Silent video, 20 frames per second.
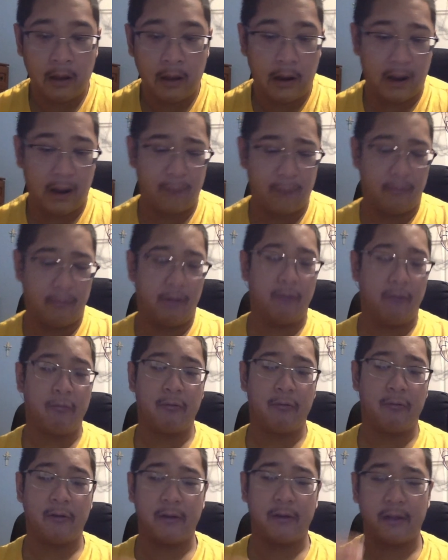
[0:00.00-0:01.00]
I'm
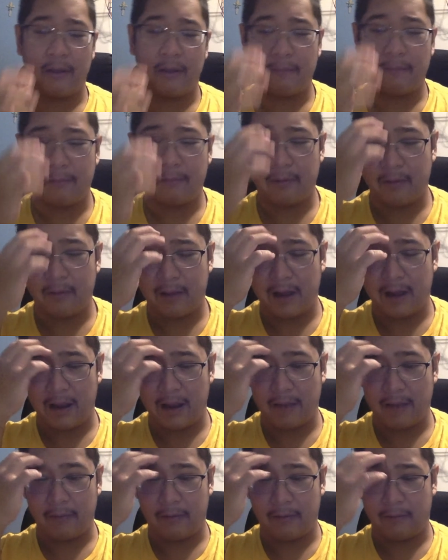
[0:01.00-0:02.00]
also going to give you
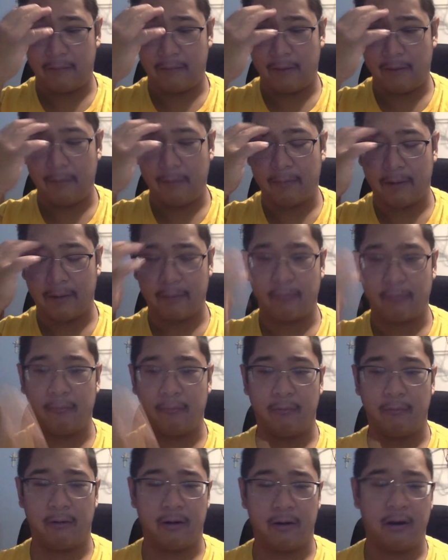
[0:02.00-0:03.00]
guys a website
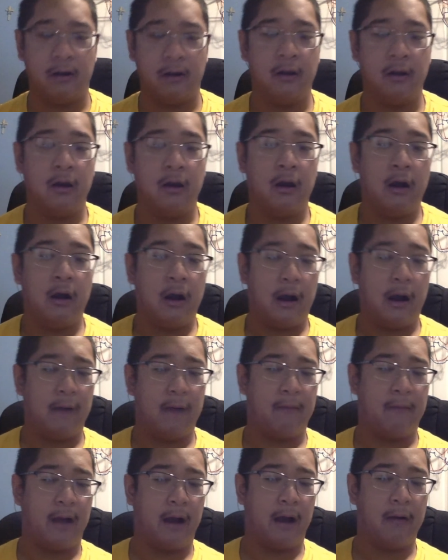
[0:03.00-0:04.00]
tour
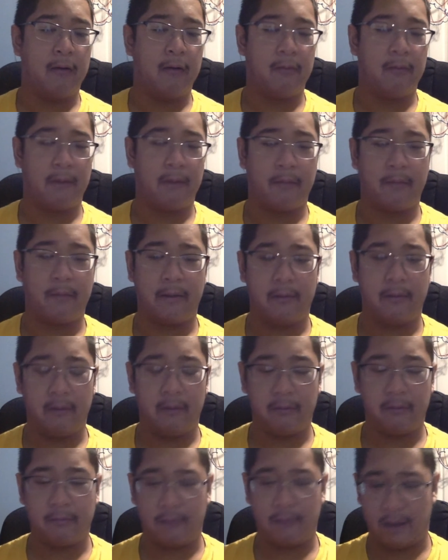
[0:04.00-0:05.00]
of how the website
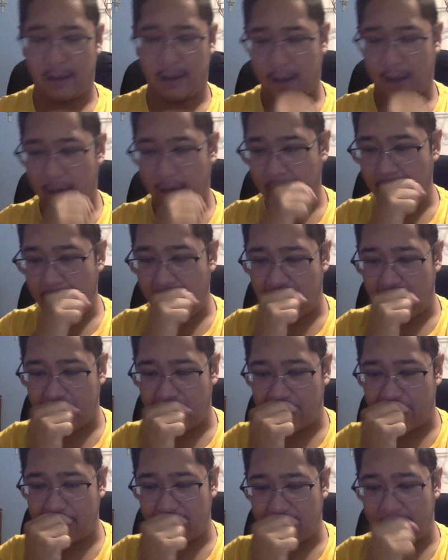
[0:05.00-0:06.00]
looks like and
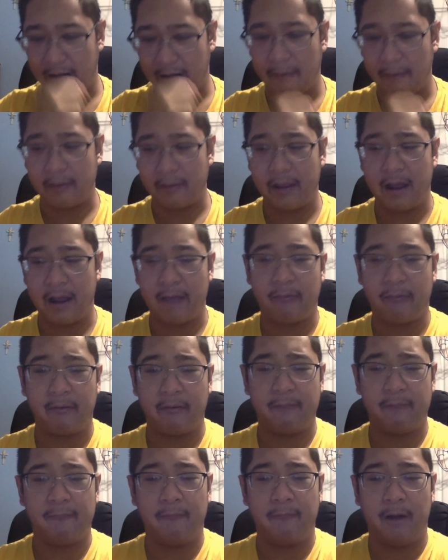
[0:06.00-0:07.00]
how you guys
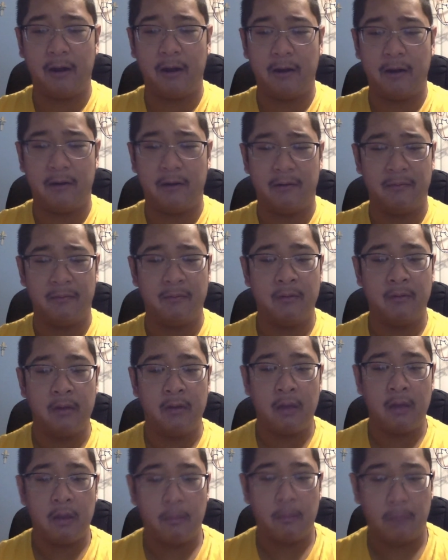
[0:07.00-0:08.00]
can follow
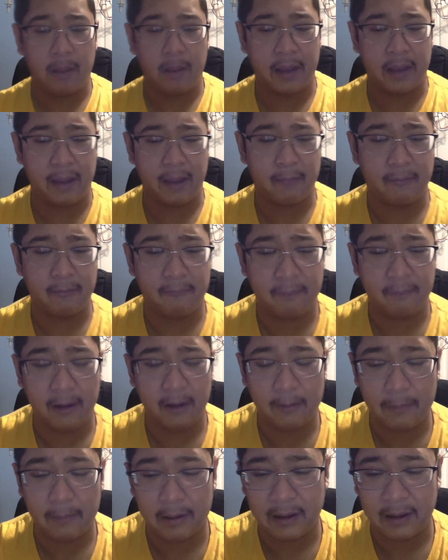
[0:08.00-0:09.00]
my game
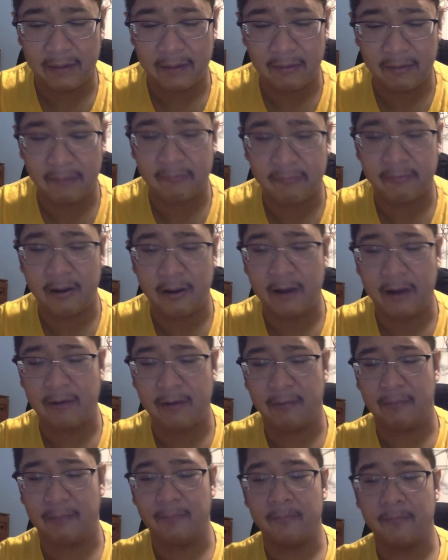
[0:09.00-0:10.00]
development in this
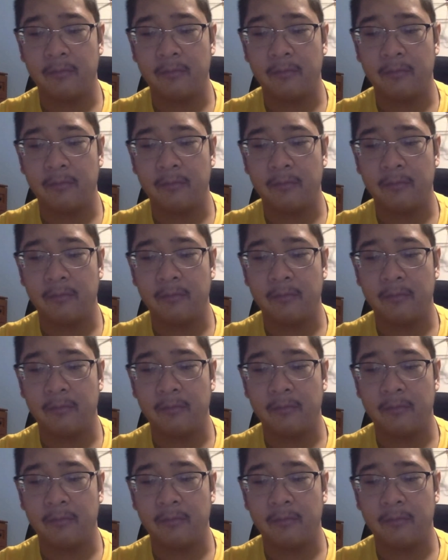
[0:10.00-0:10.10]
channel.